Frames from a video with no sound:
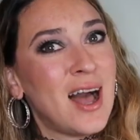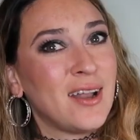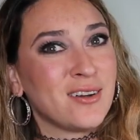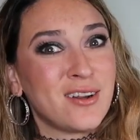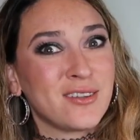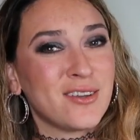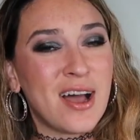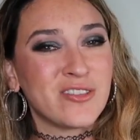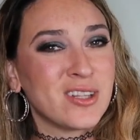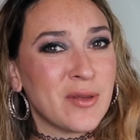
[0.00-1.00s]
I don't know, you'll
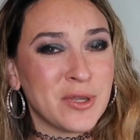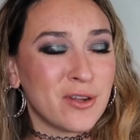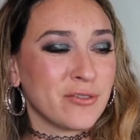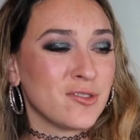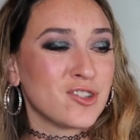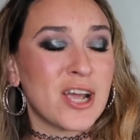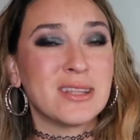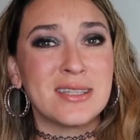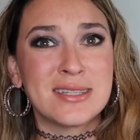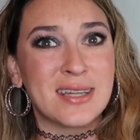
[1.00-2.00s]
have to let me know if you've tried
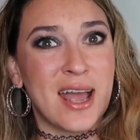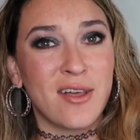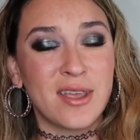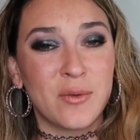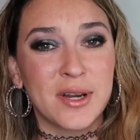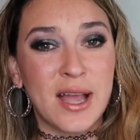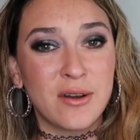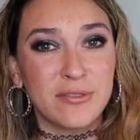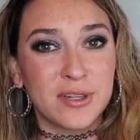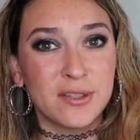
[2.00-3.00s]
these and how they work
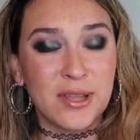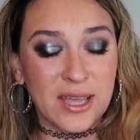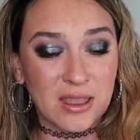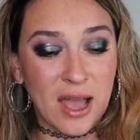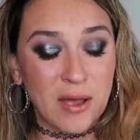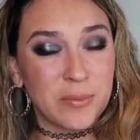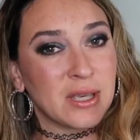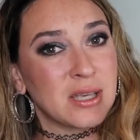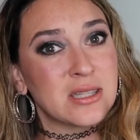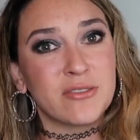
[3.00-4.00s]
out for you like that.
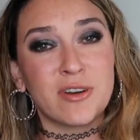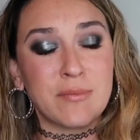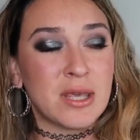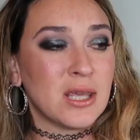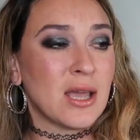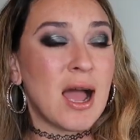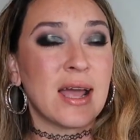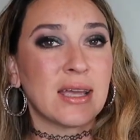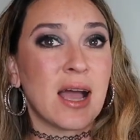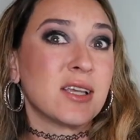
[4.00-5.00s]
Because for me,
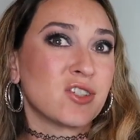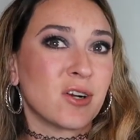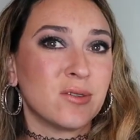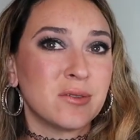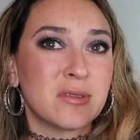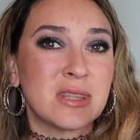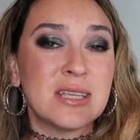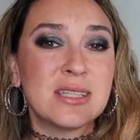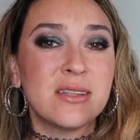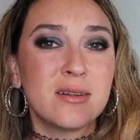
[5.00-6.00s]
I, I struggled with
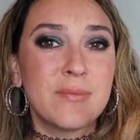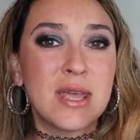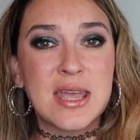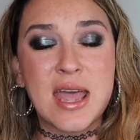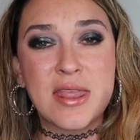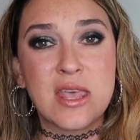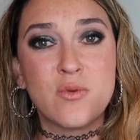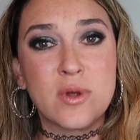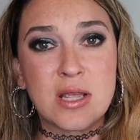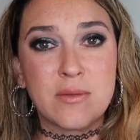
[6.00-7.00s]
these a little bit and they
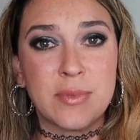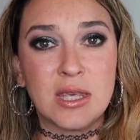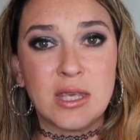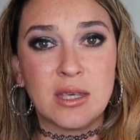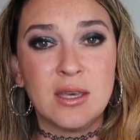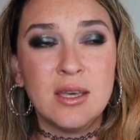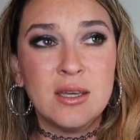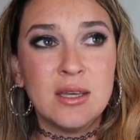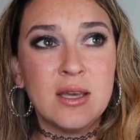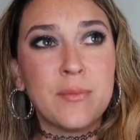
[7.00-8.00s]
wouldn't be
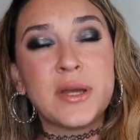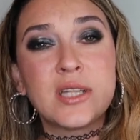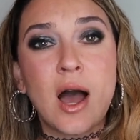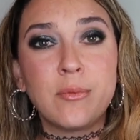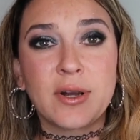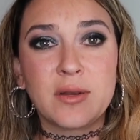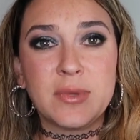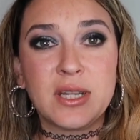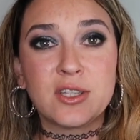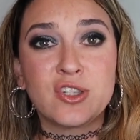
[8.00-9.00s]
my top
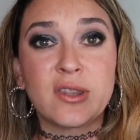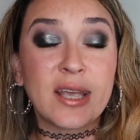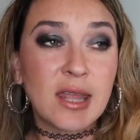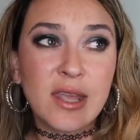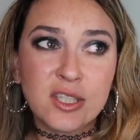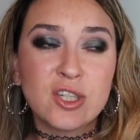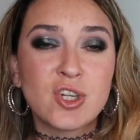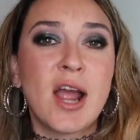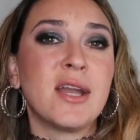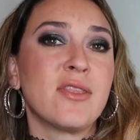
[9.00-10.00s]
recommendation. Like, I'd like to
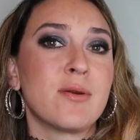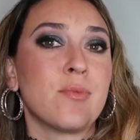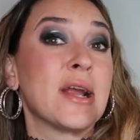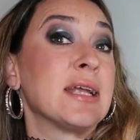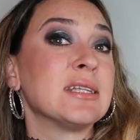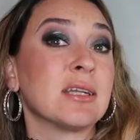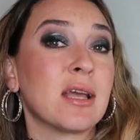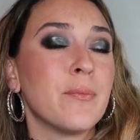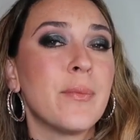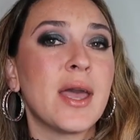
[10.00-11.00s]
try another brand and
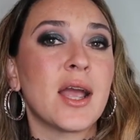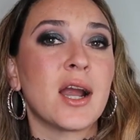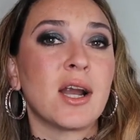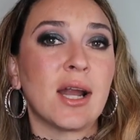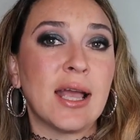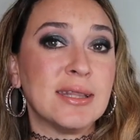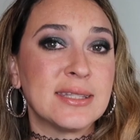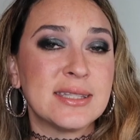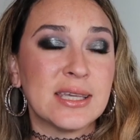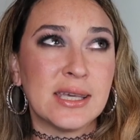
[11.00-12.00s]
compare and
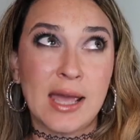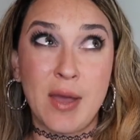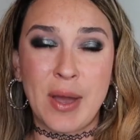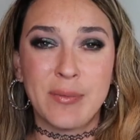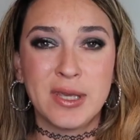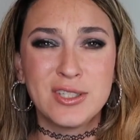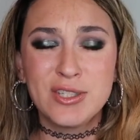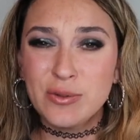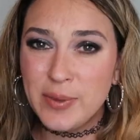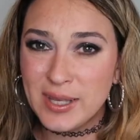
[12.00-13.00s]
see. Am I being
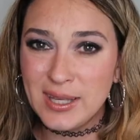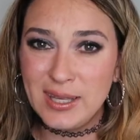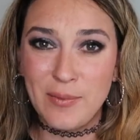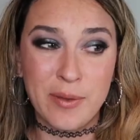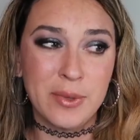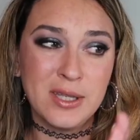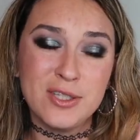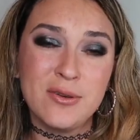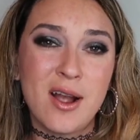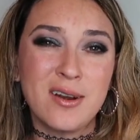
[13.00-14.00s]
too picky? Am I being
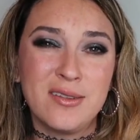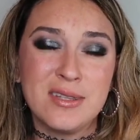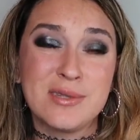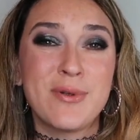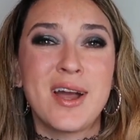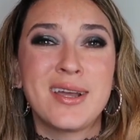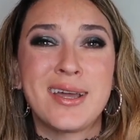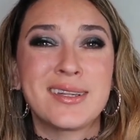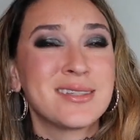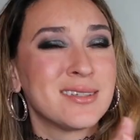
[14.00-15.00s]
too hard on this
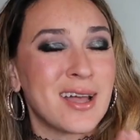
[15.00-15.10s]
product?